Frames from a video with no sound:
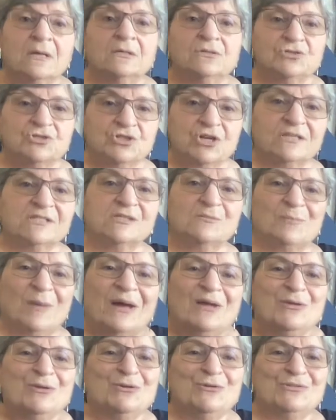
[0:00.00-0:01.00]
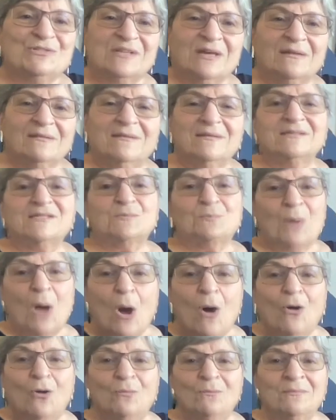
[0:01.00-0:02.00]
just by using this
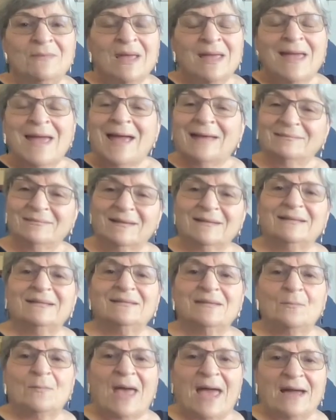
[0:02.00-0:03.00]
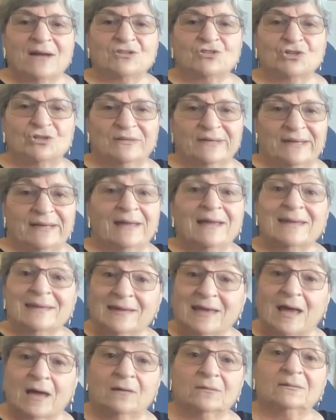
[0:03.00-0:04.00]
poem and letting them actually
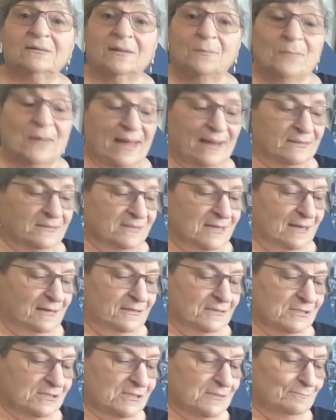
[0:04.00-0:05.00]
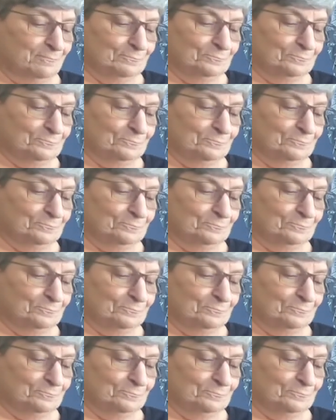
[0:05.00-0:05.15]
count the Band-Aids.